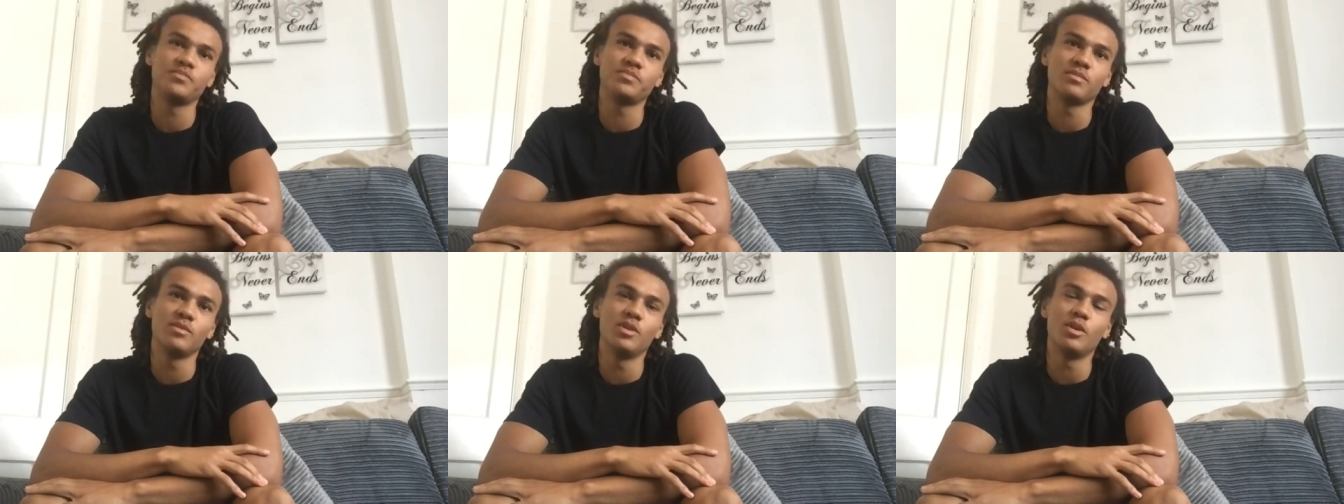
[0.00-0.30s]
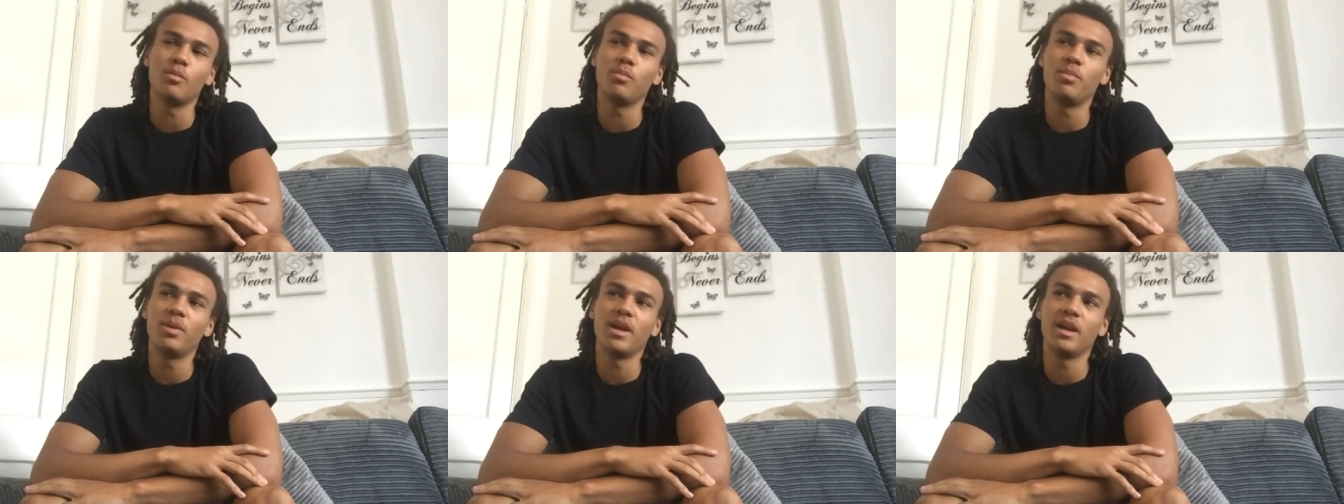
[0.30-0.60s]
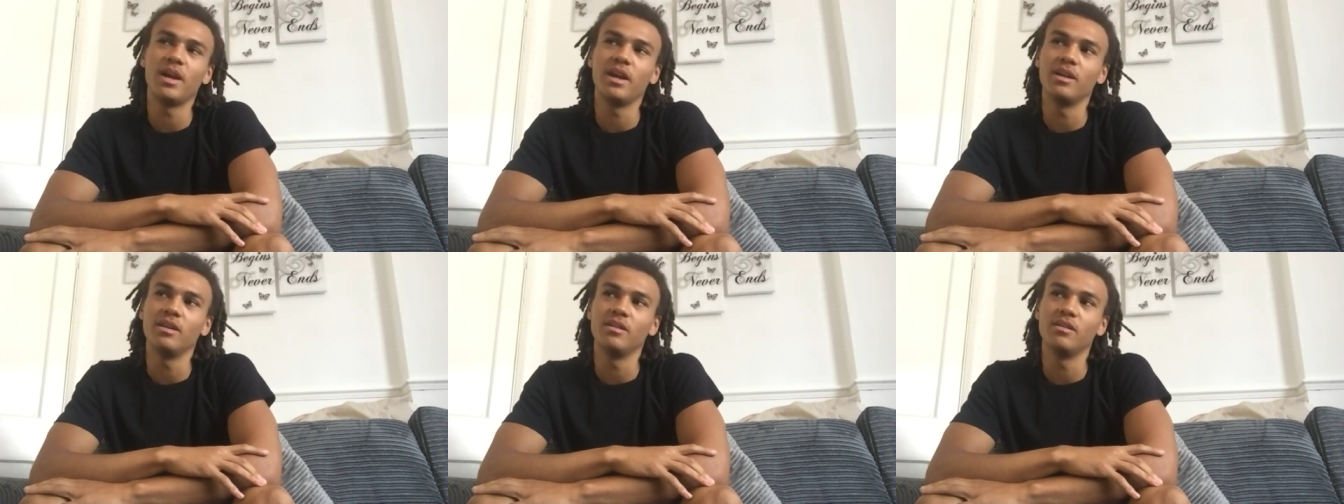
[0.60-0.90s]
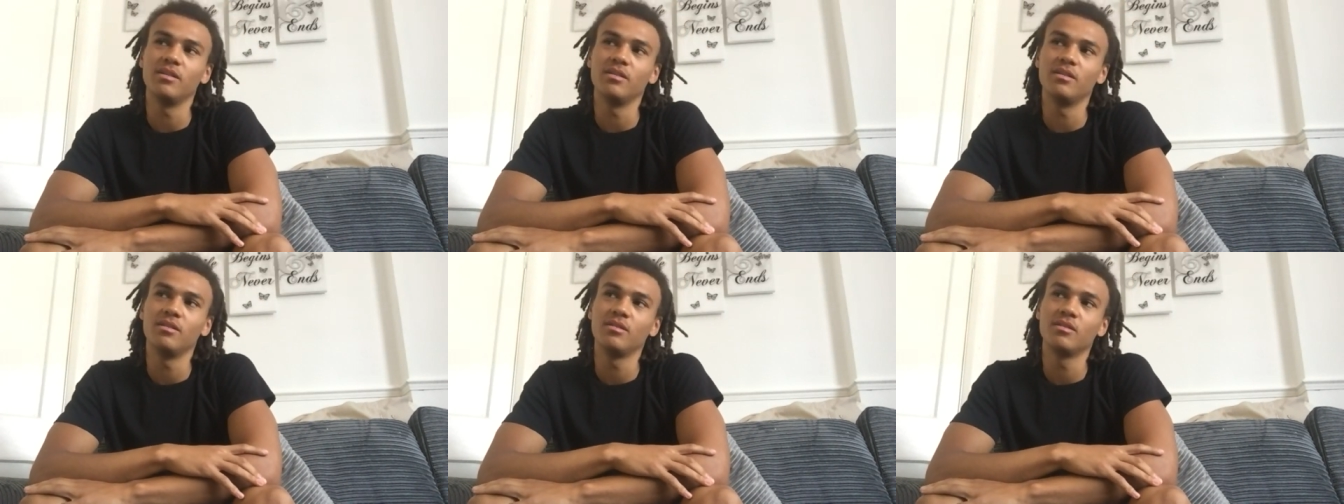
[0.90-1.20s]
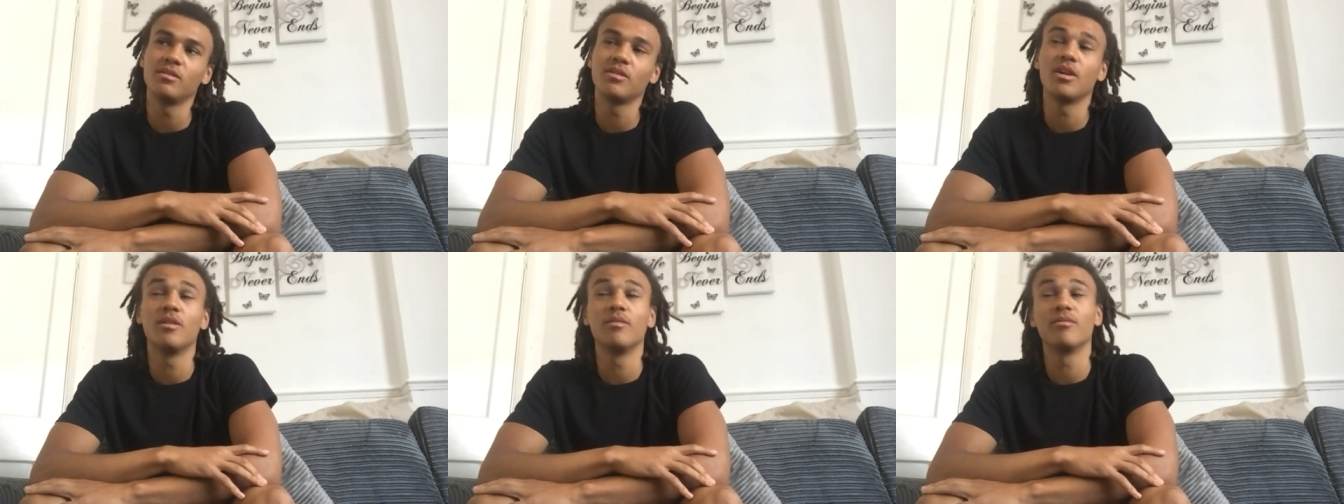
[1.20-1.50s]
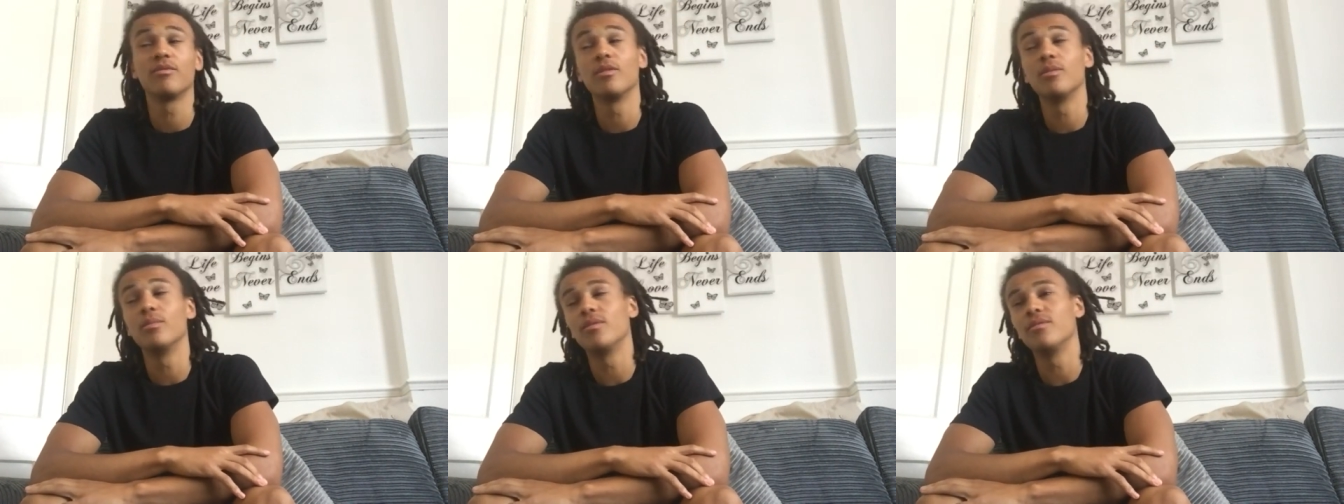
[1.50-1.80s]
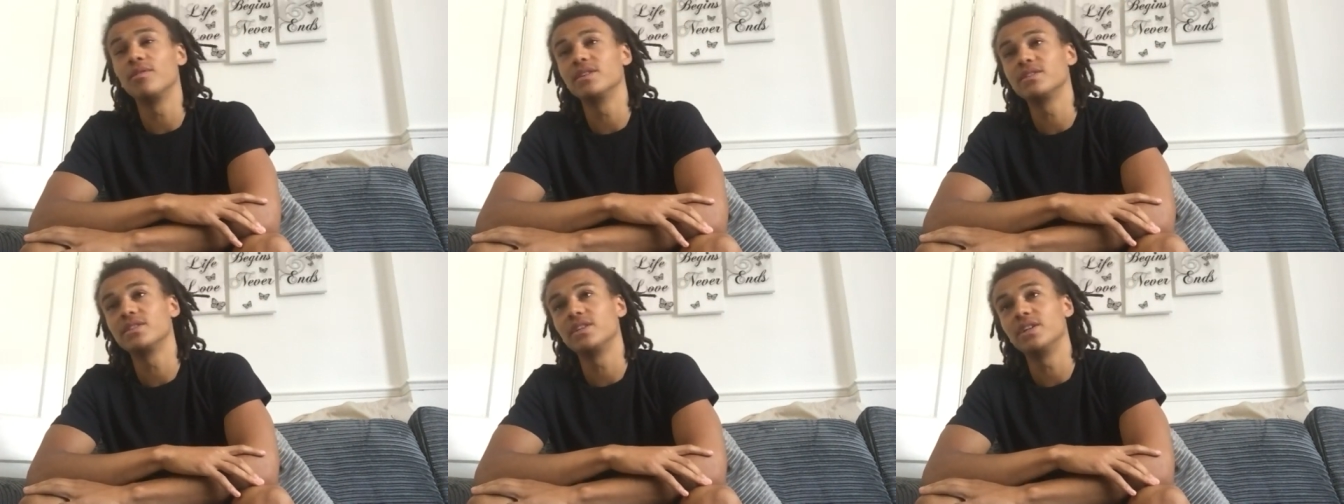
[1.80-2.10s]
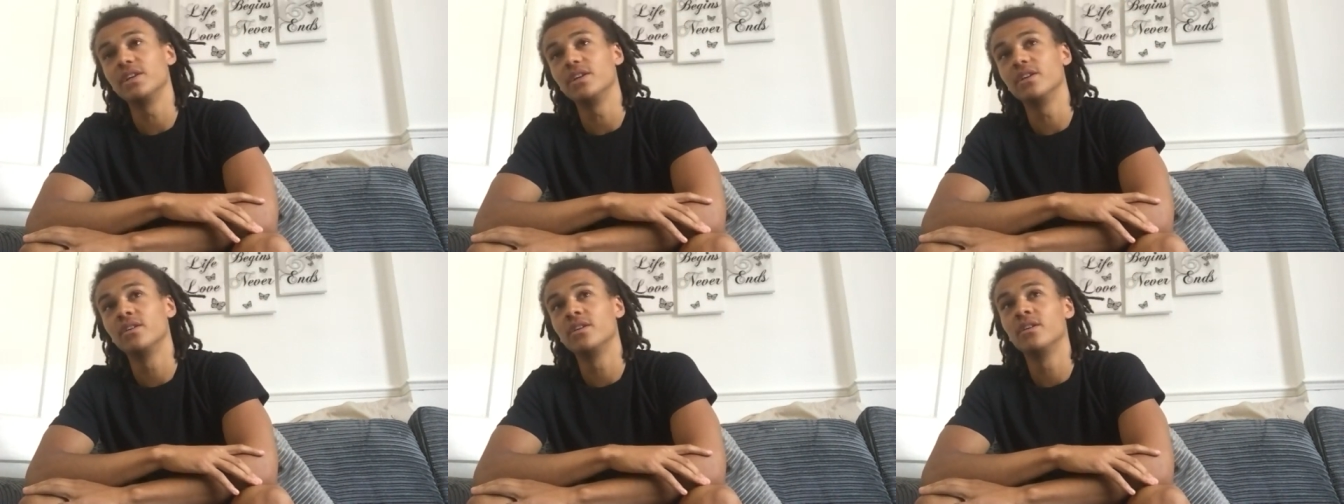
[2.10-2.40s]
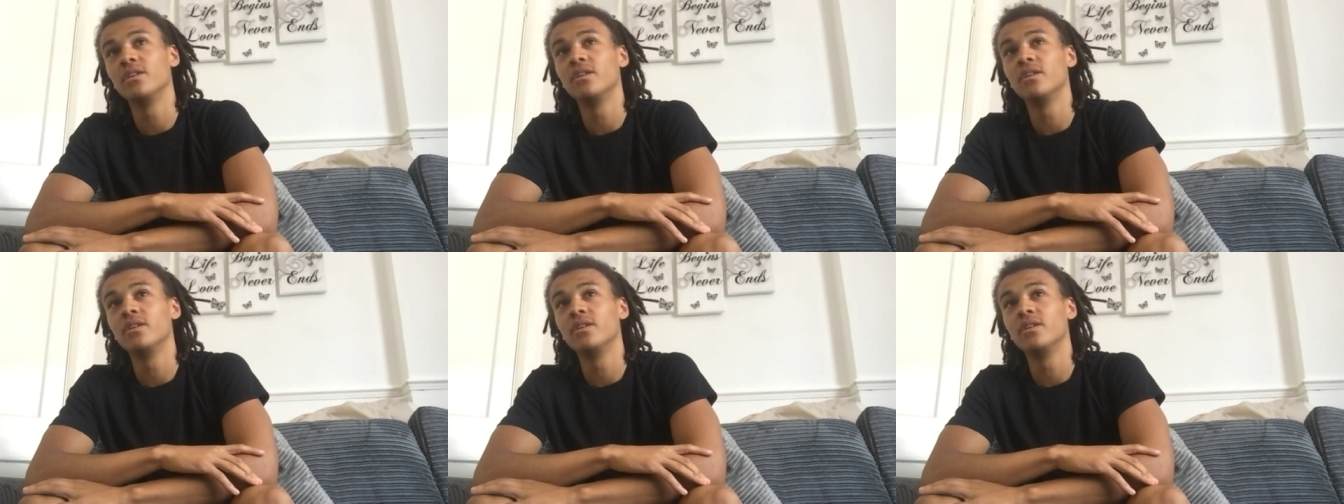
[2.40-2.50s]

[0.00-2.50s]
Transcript: not playing, going from obviously